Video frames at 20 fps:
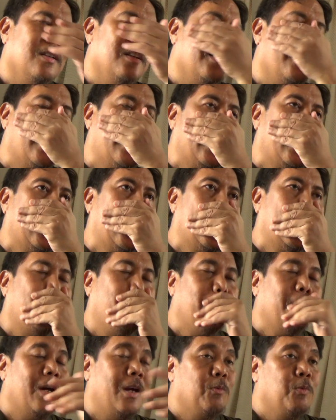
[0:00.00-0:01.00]

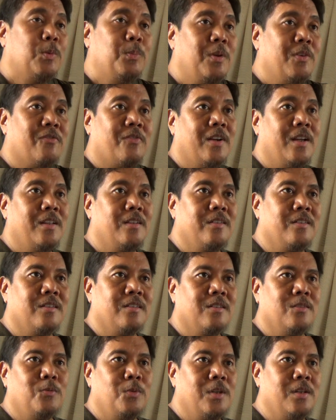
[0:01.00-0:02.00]
I would be
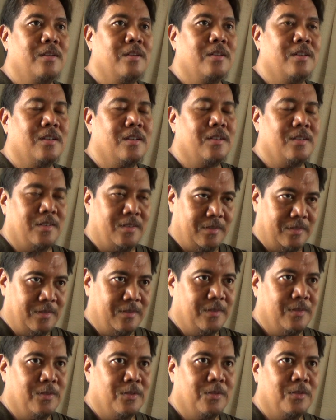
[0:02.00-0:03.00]
friends with
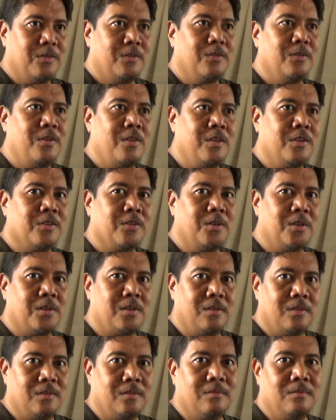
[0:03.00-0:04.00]
this
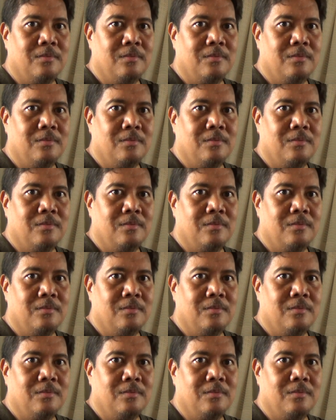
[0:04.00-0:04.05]
girl.